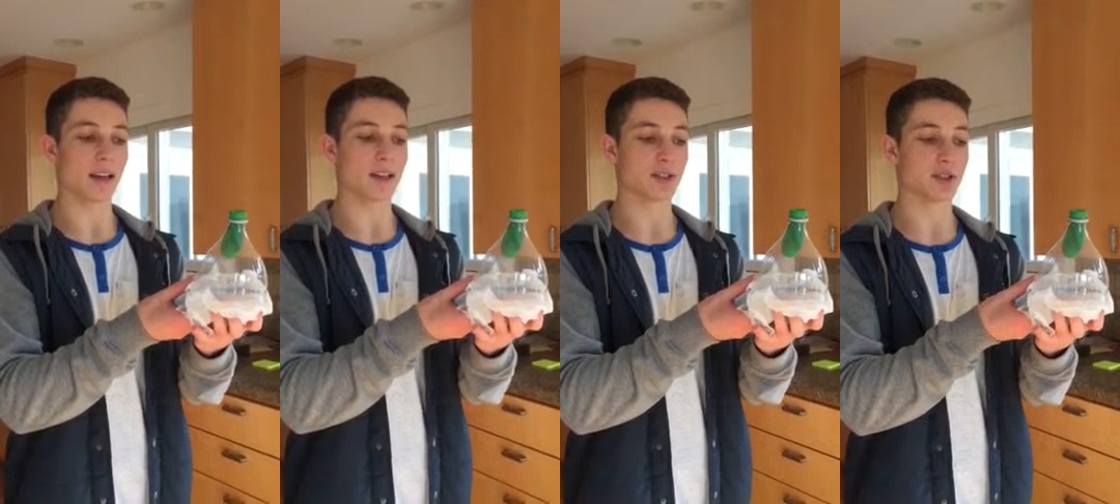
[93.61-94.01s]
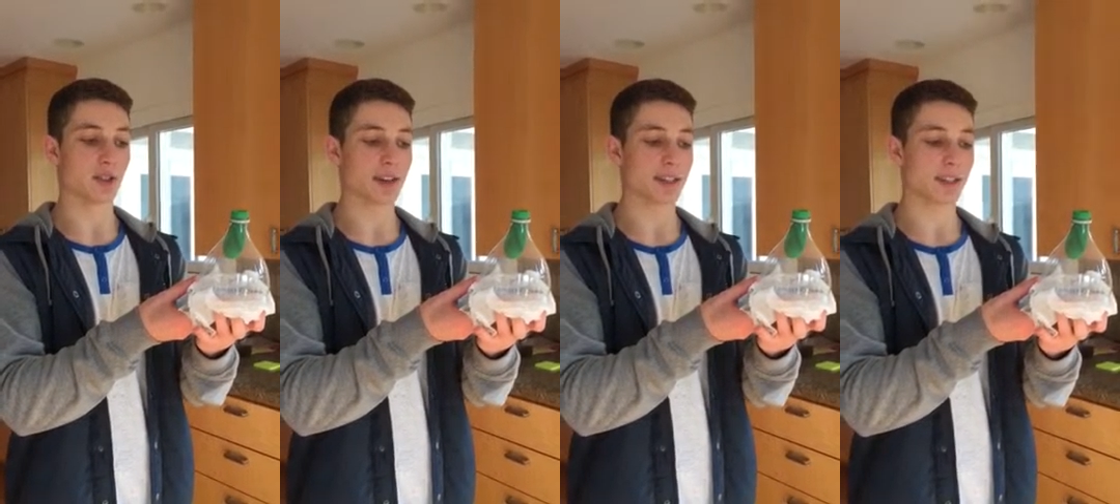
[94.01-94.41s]

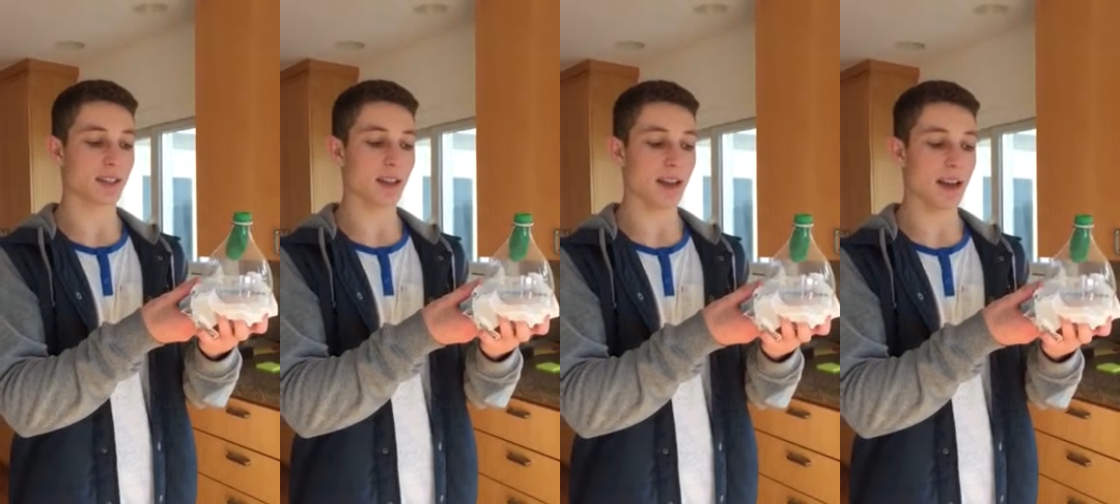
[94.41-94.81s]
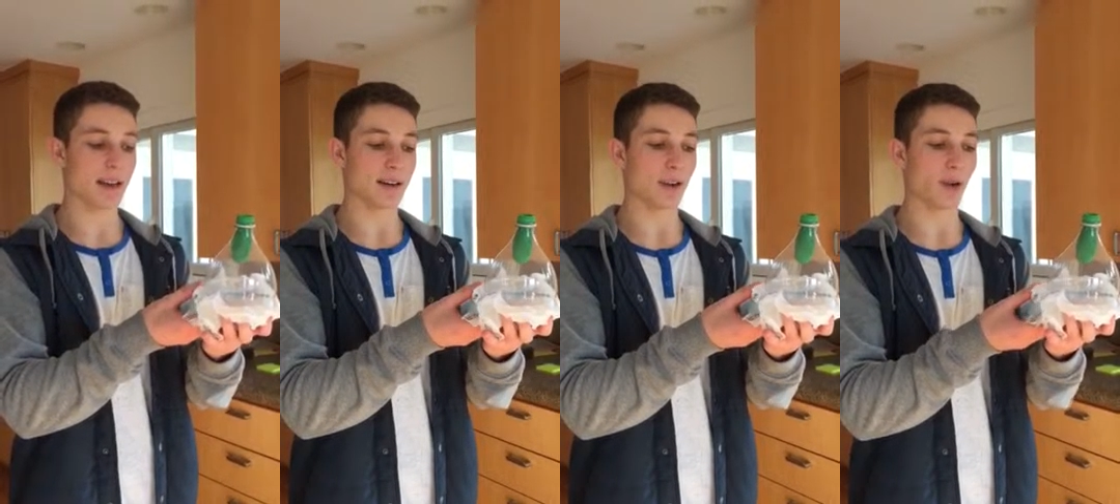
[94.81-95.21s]
constrict,
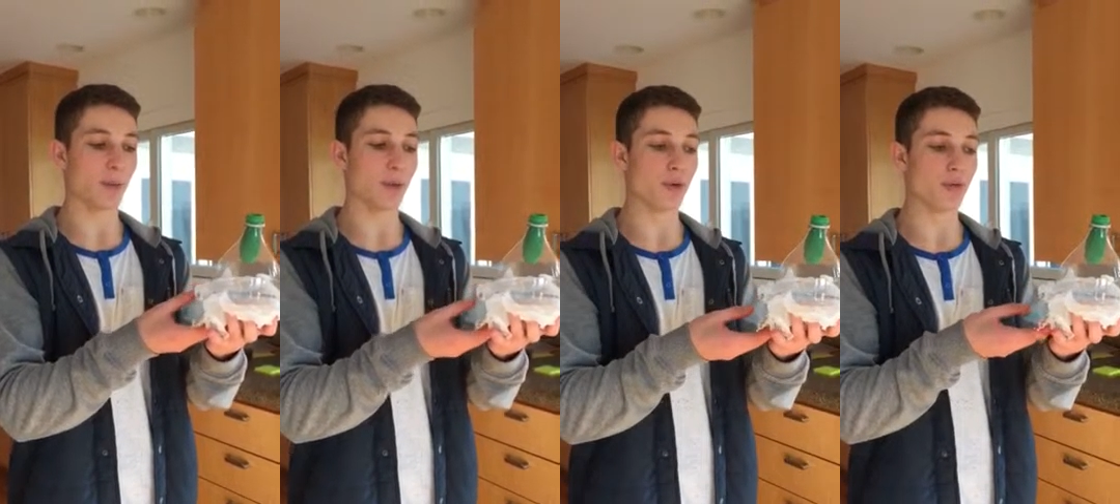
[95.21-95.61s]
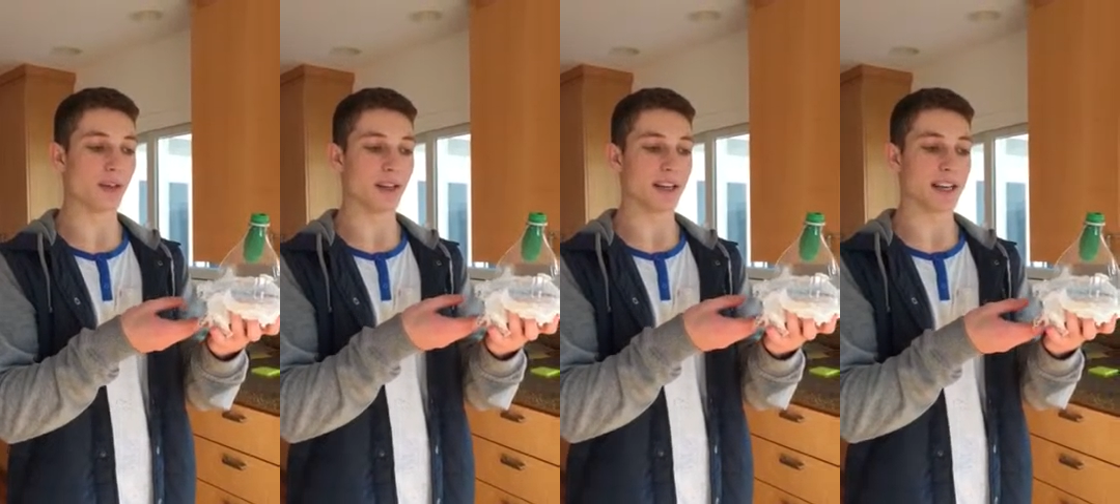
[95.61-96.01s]
and it will move
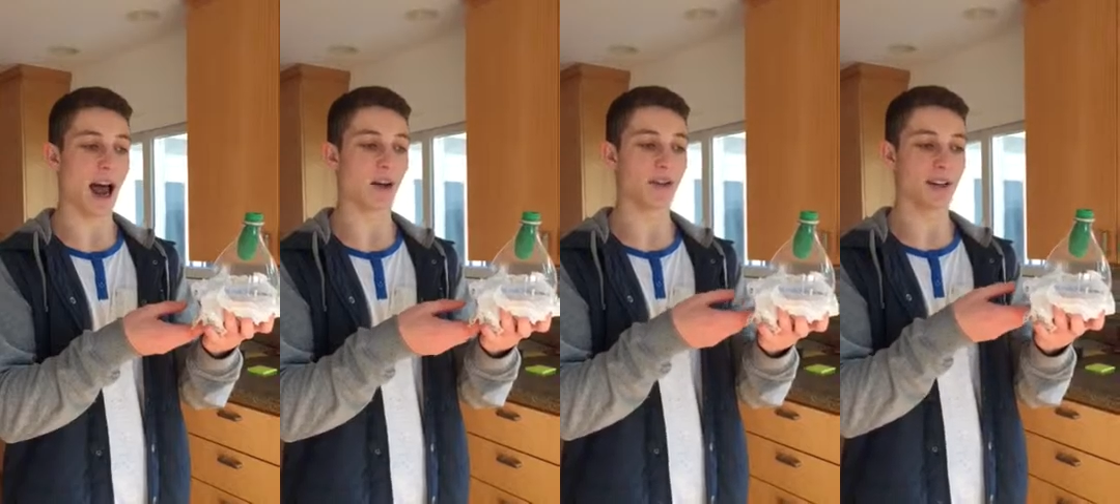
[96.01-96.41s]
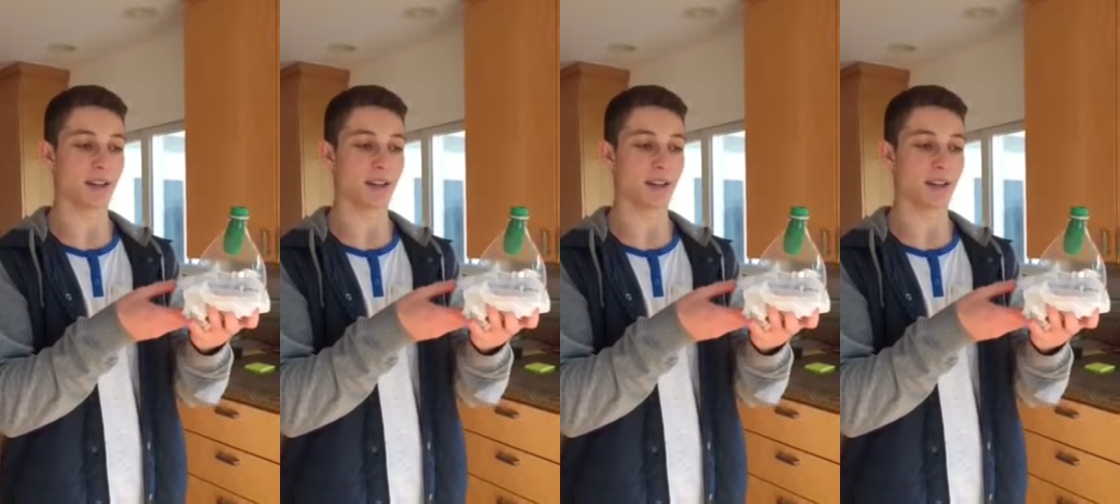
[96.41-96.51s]
down,